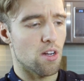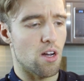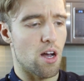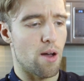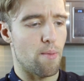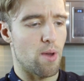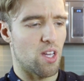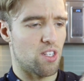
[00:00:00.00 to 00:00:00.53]

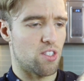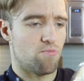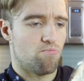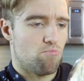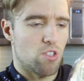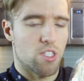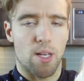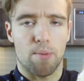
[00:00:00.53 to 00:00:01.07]
um, and
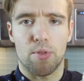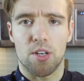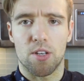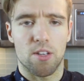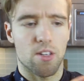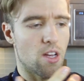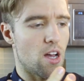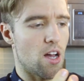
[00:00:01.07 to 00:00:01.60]
just
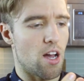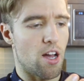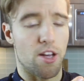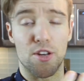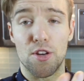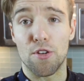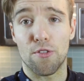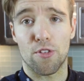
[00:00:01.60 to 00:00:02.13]
something
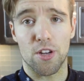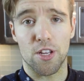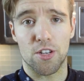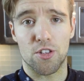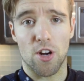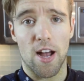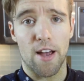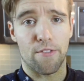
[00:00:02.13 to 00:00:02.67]
uh, new for you to
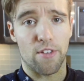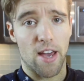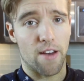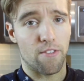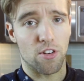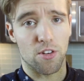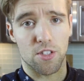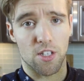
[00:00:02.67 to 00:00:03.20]
try if you
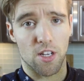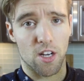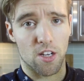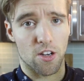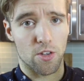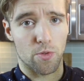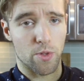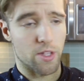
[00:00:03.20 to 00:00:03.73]
haven't uh,
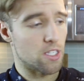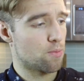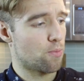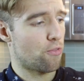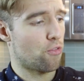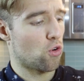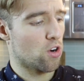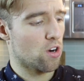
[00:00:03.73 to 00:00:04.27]
cooked with these
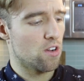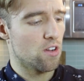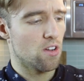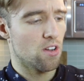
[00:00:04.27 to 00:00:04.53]
before.